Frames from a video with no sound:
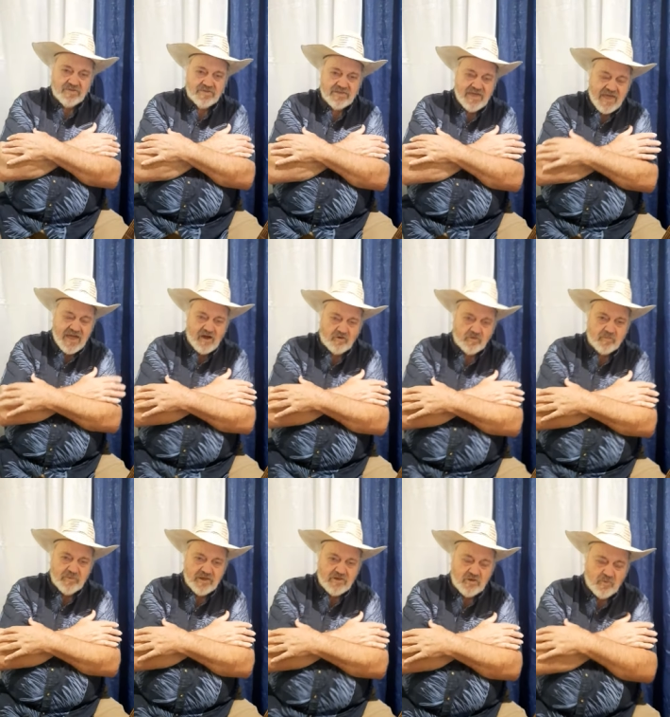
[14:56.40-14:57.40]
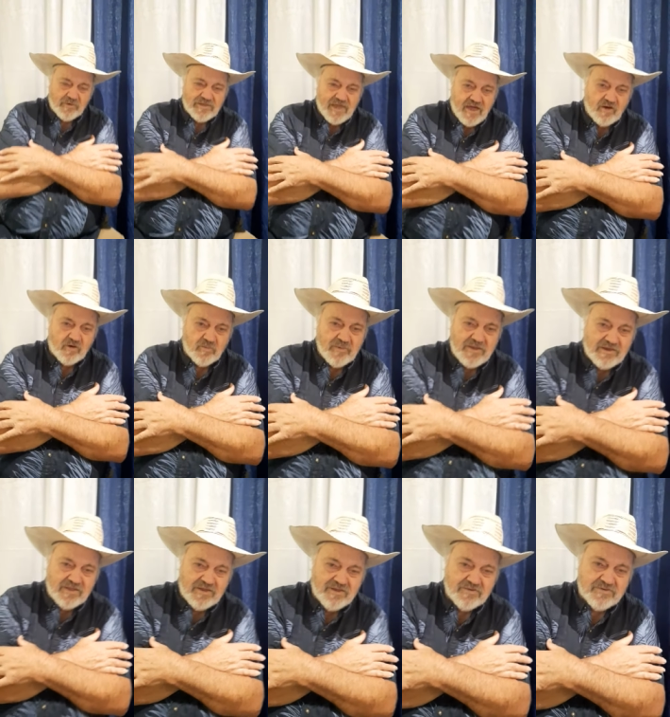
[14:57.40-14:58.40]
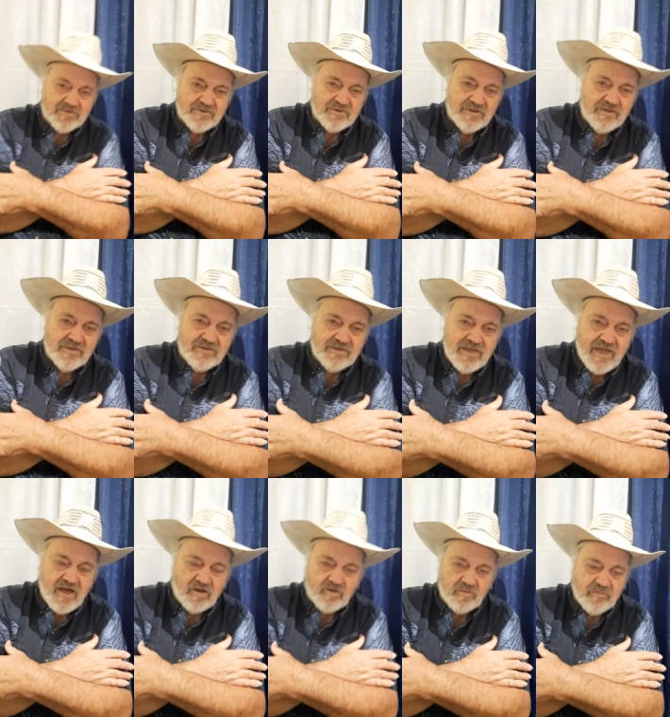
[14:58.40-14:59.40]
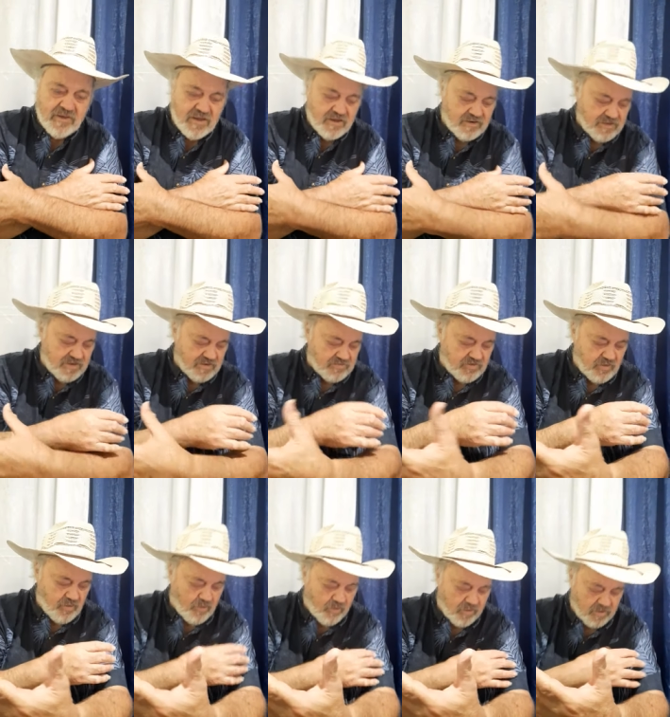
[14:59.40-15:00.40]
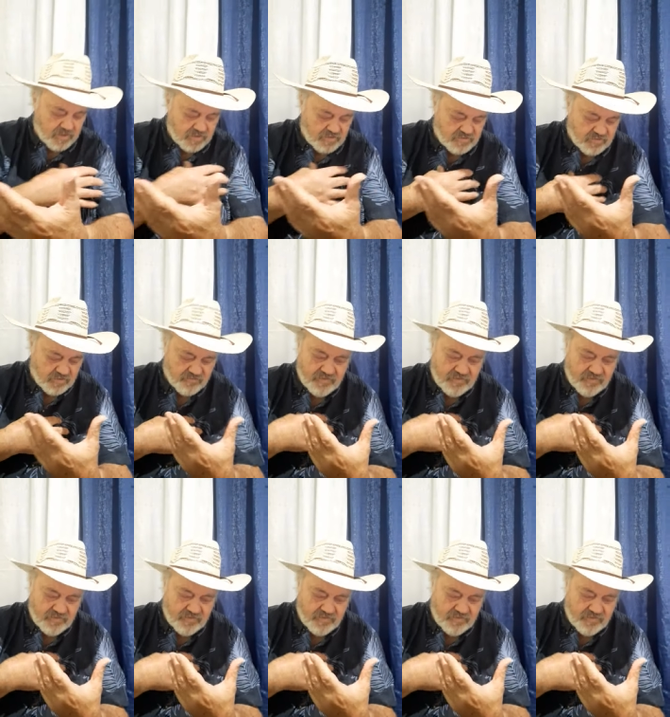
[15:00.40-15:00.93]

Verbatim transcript: The outer man. You know what the outer man is? Yes. The outer man is your organs, your